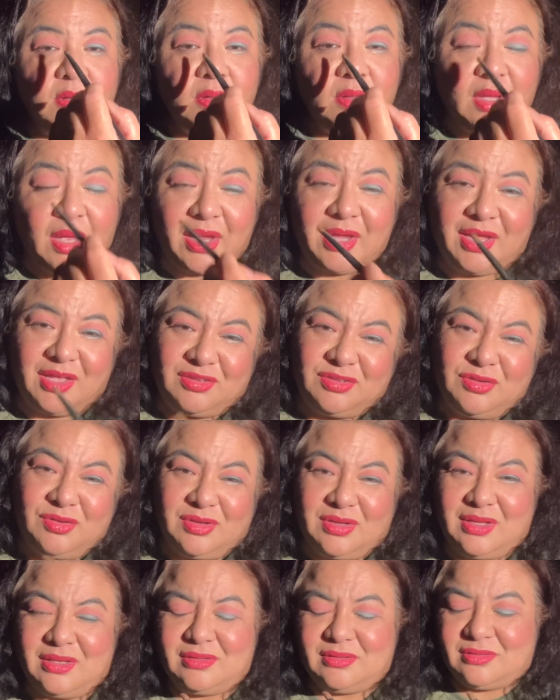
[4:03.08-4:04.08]
I guess you
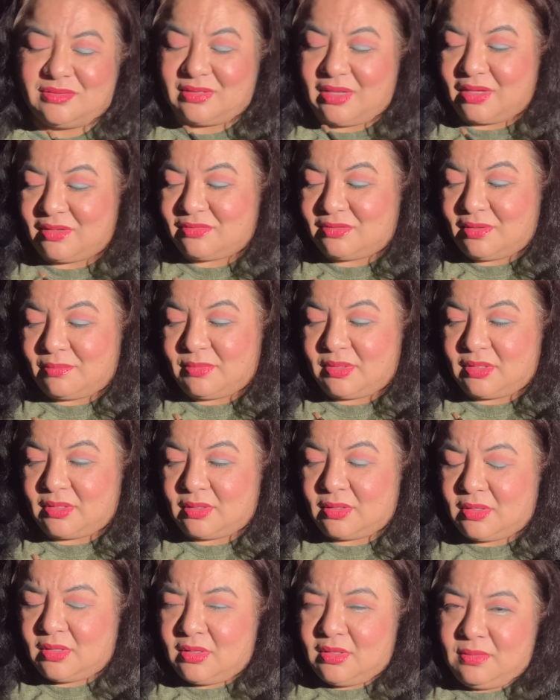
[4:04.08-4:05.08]
can say some of
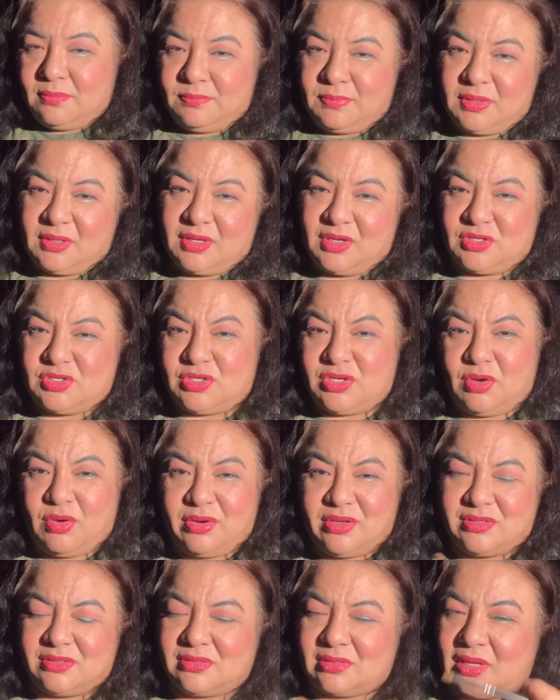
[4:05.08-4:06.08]
the, because she
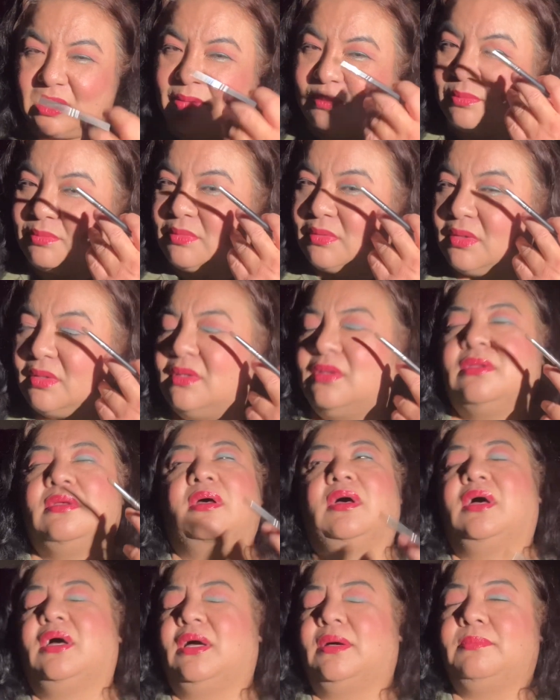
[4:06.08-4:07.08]
always
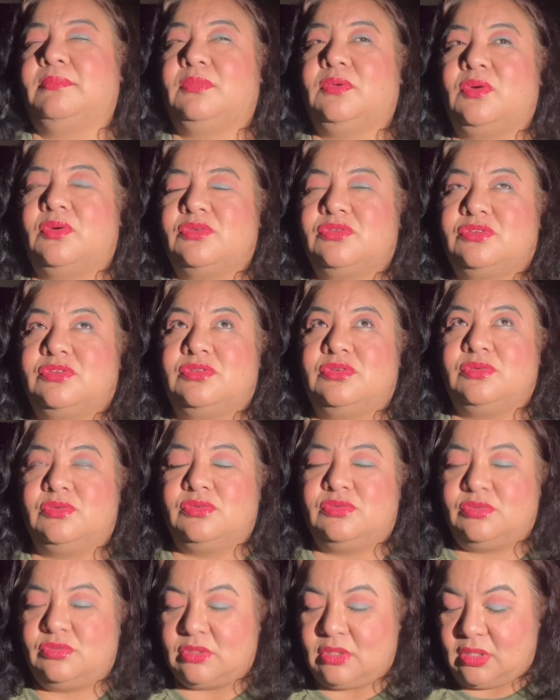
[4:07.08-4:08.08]
goes to
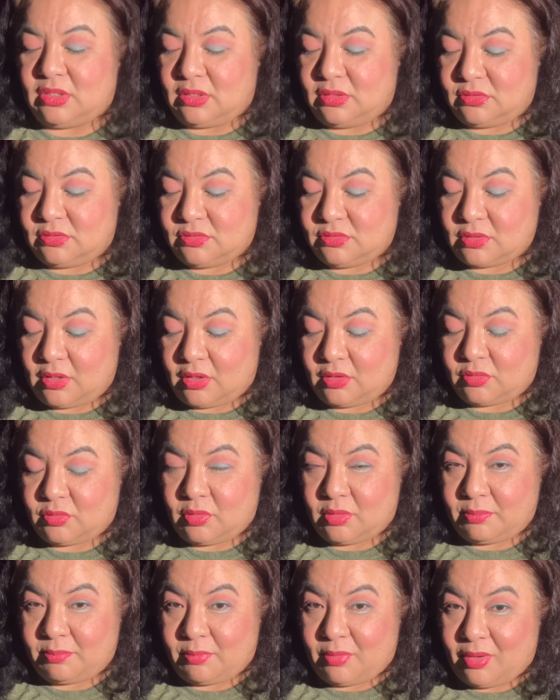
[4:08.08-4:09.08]

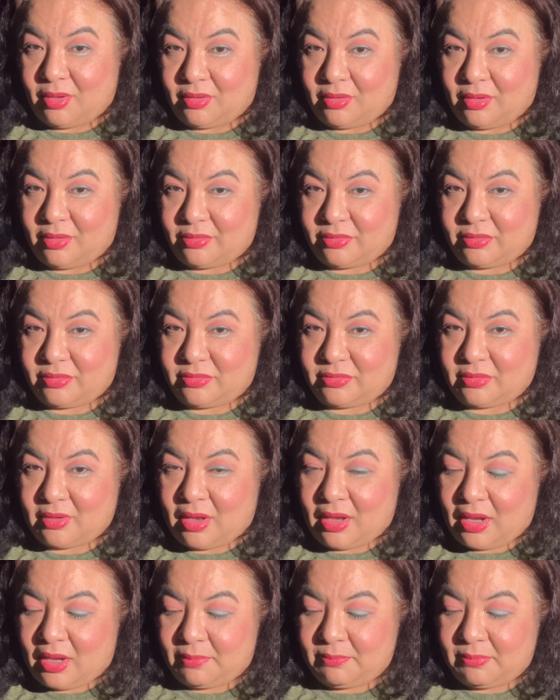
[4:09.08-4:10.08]
Starcourt Mall all the
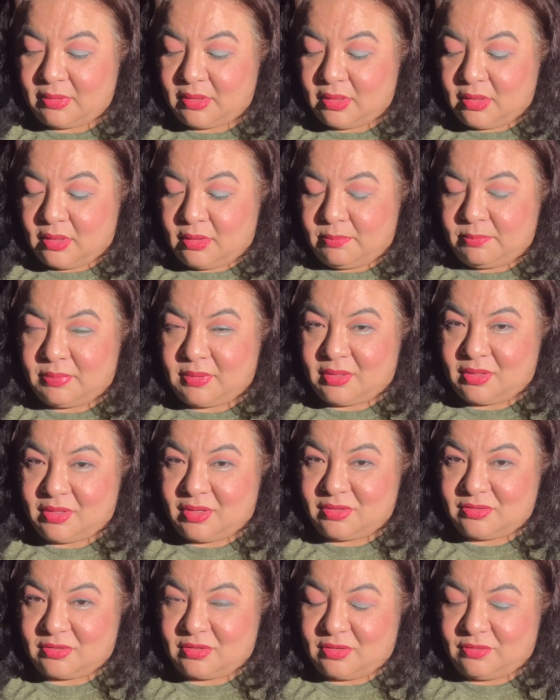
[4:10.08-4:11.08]
time
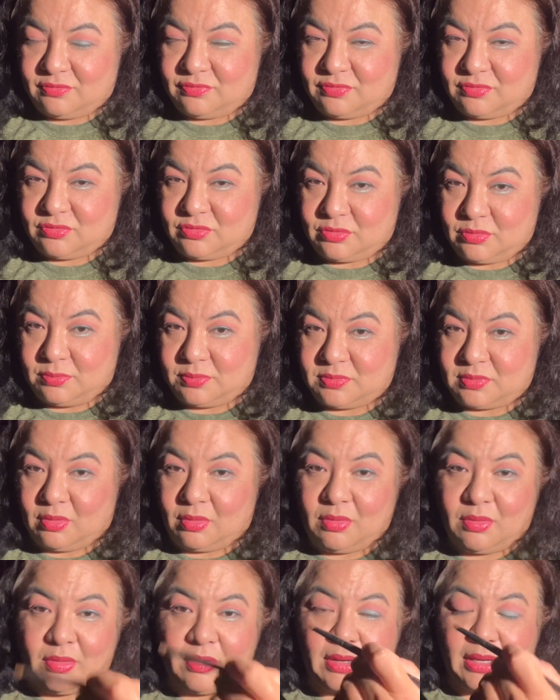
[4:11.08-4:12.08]
because of Scoops
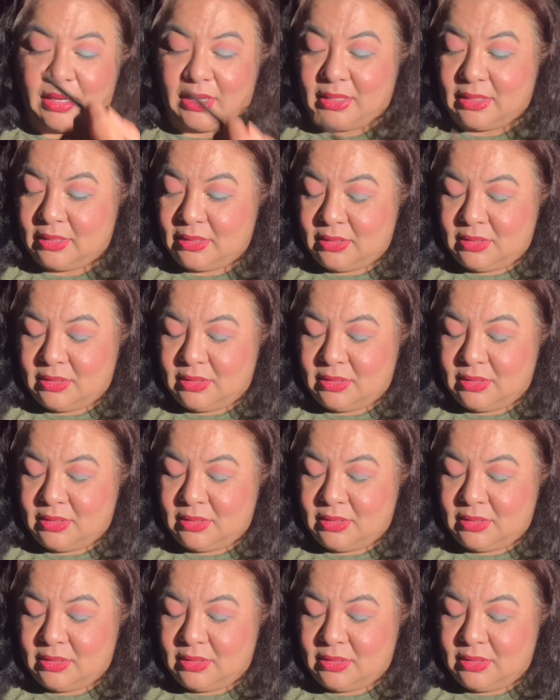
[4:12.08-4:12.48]
Ahoy,